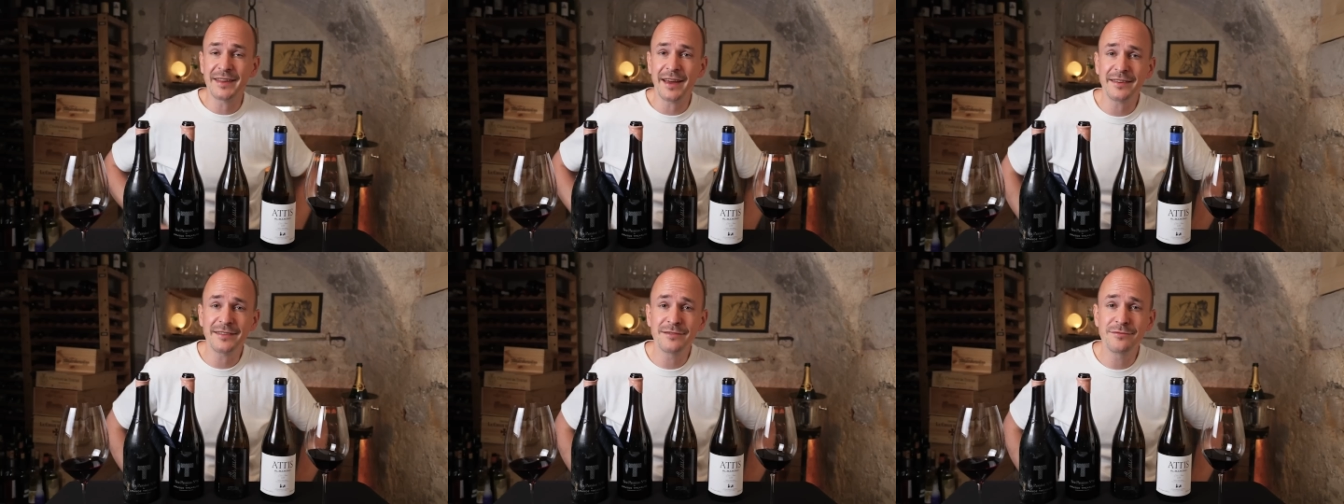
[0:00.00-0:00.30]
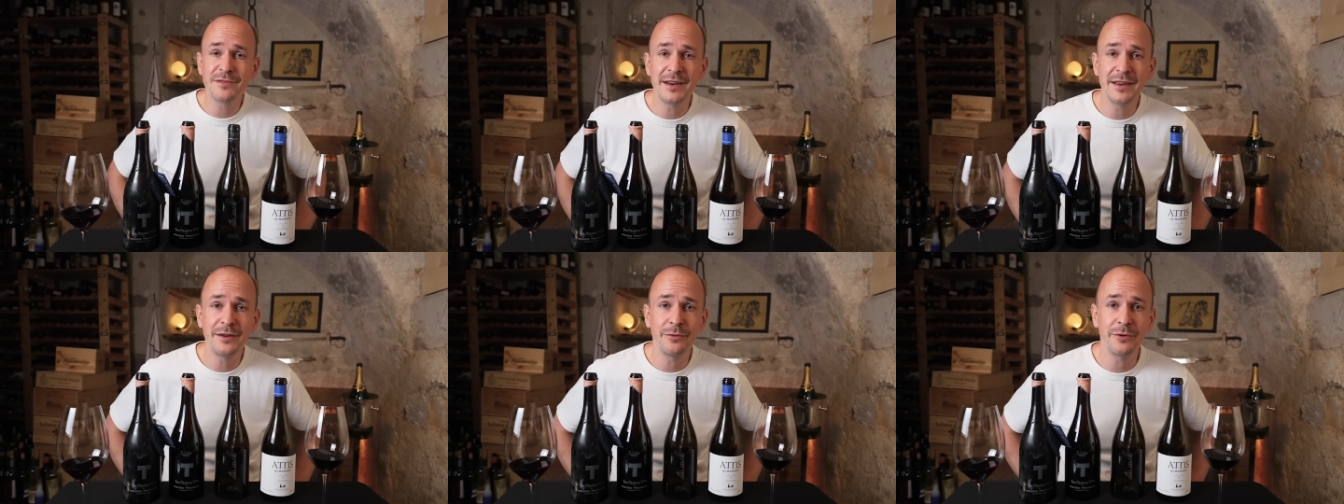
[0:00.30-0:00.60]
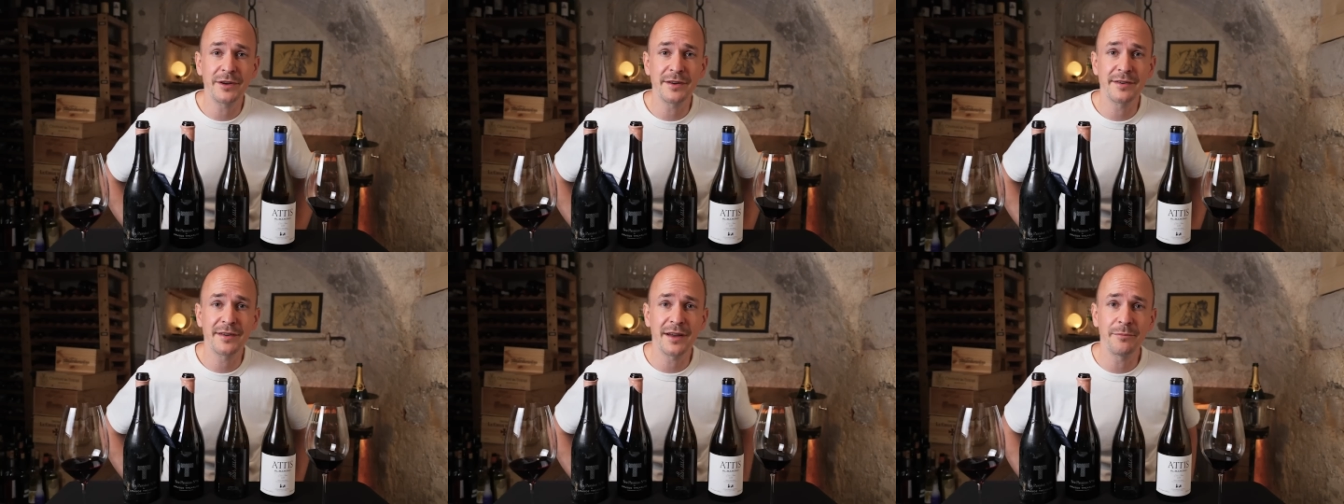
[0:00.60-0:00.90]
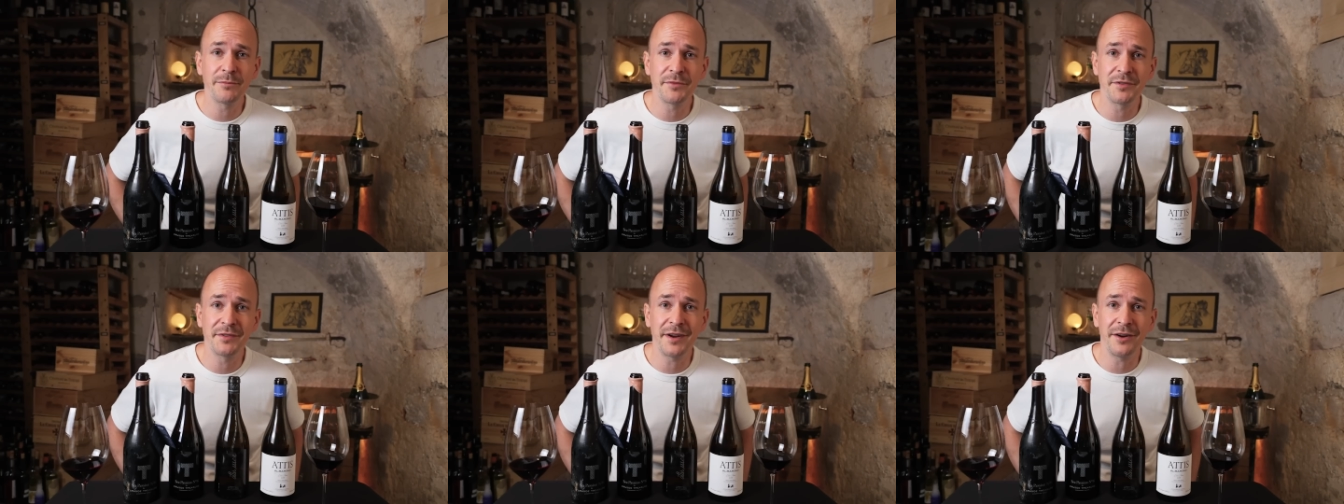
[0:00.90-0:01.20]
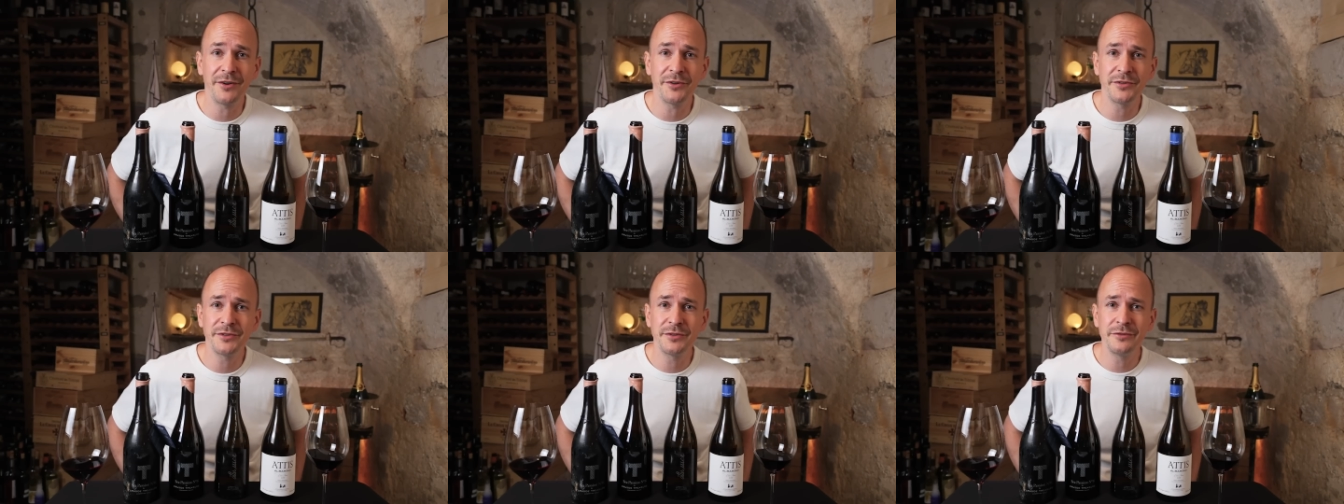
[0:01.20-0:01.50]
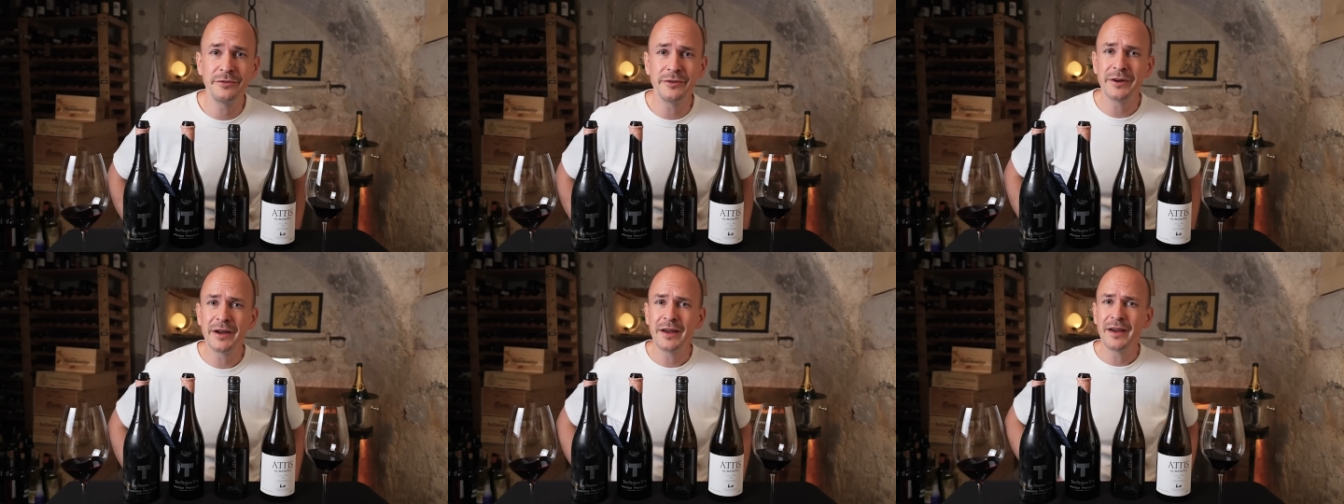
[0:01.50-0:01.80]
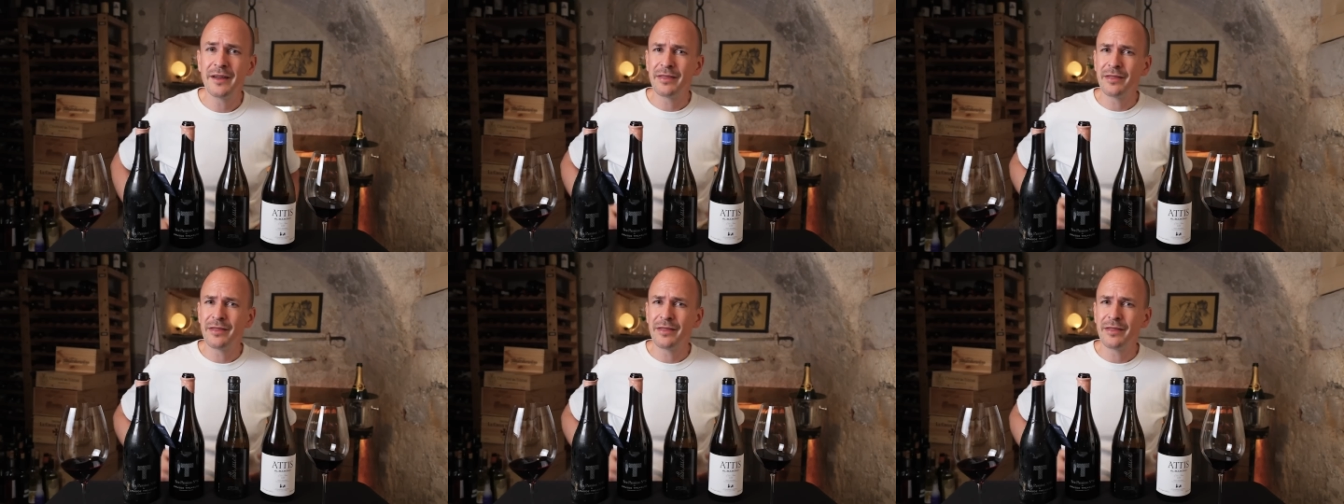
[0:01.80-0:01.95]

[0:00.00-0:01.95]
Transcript: that's really what it comes down to.